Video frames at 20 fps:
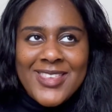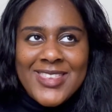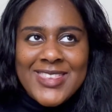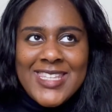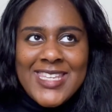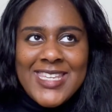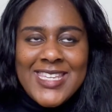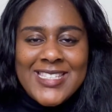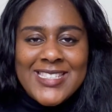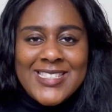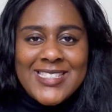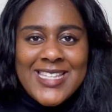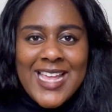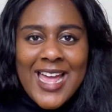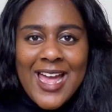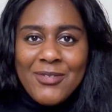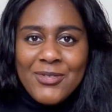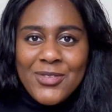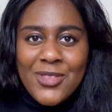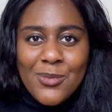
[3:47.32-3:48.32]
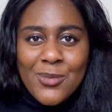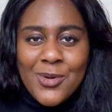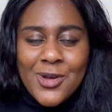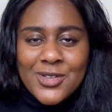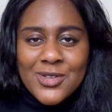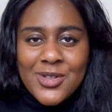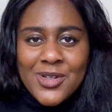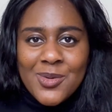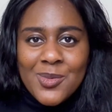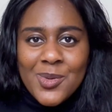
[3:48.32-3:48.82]
The staff that
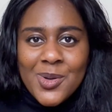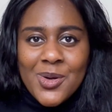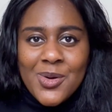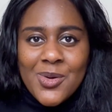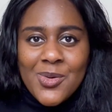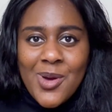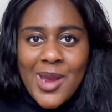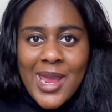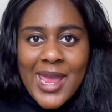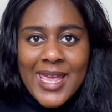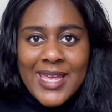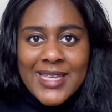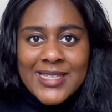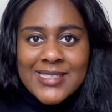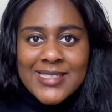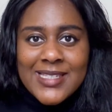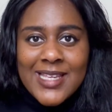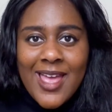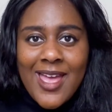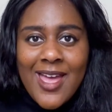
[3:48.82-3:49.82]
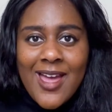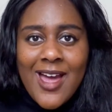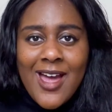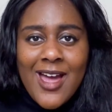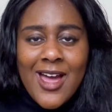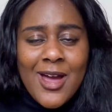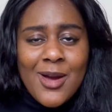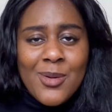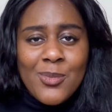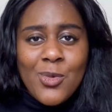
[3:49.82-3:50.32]
worked on it were great.
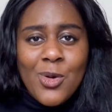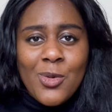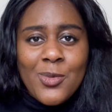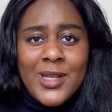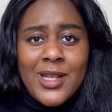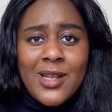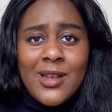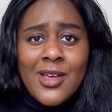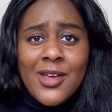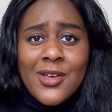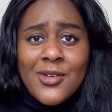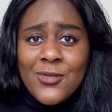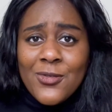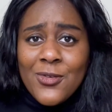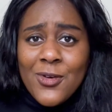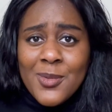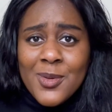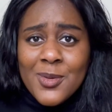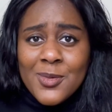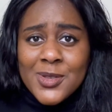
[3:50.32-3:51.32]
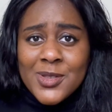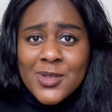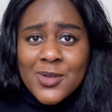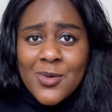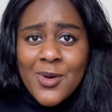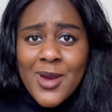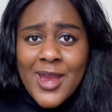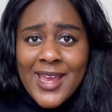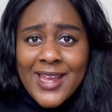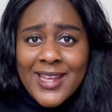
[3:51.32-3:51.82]
What we learned from it was
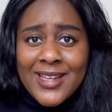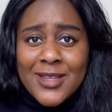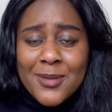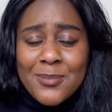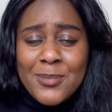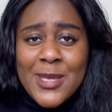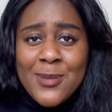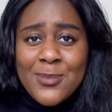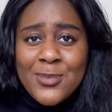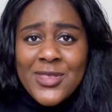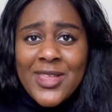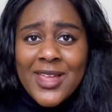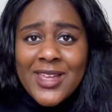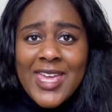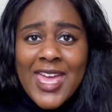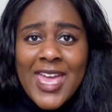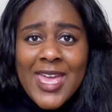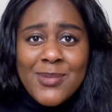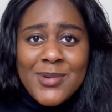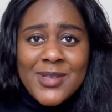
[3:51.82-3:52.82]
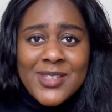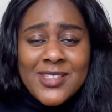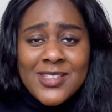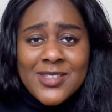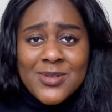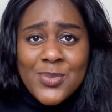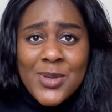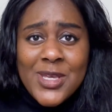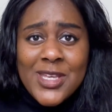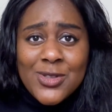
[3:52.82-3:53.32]
great. The people that came in to
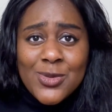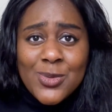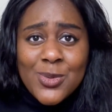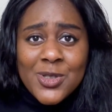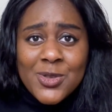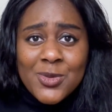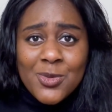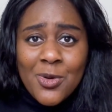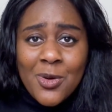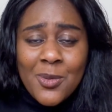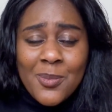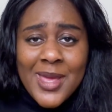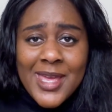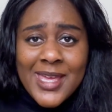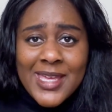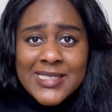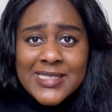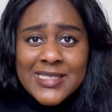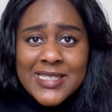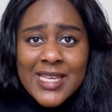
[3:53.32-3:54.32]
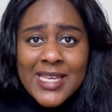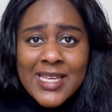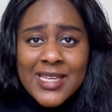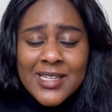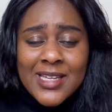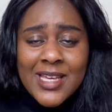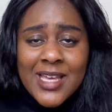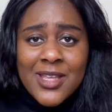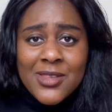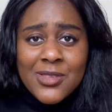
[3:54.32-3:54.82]
speak to us were
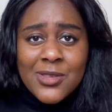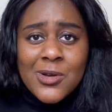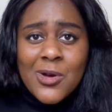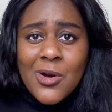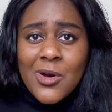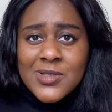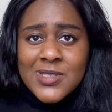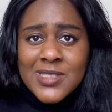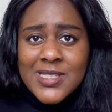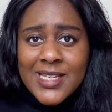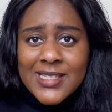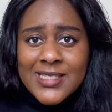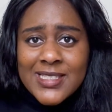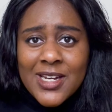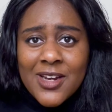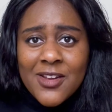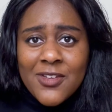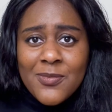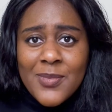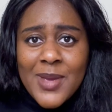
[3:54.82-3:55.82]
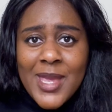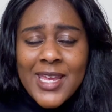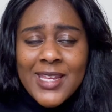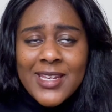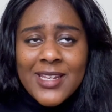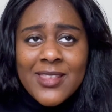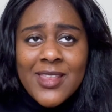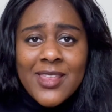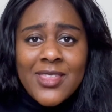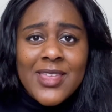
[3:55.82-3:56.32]
amazing. The contacts that I've
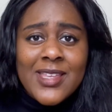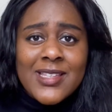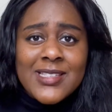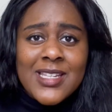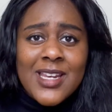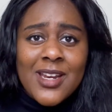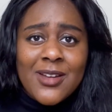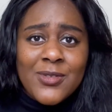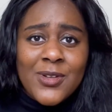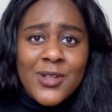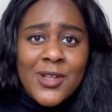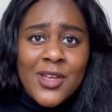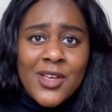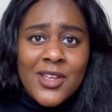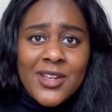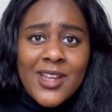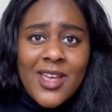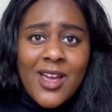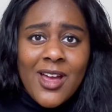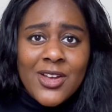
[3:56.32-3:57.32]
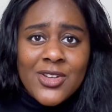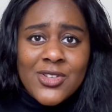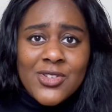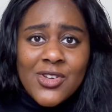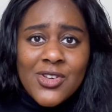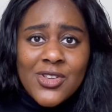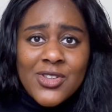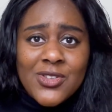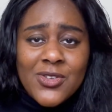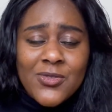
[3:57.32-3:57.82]
made and the things that I've learned are
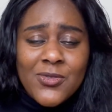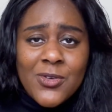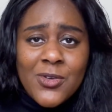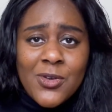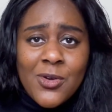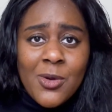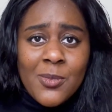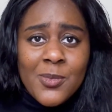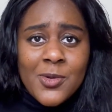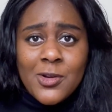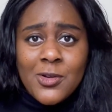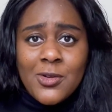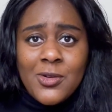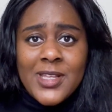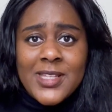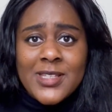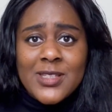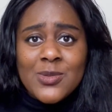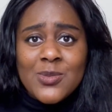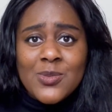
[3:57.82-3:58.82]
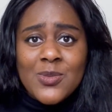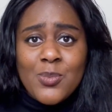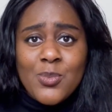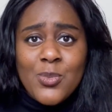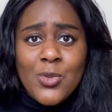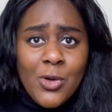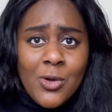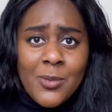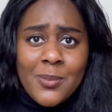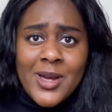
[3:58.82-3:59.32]
just phenomenal. It's
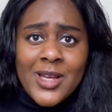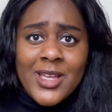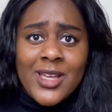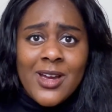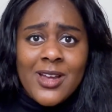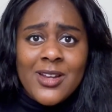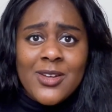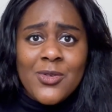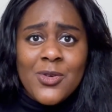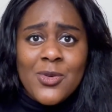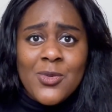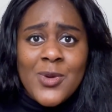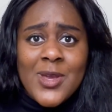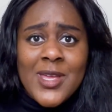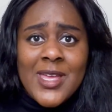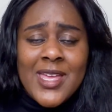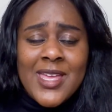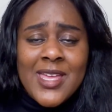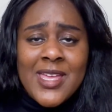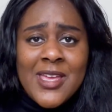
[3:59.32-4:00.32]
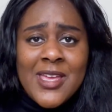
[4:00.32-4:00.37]
brought my kind of career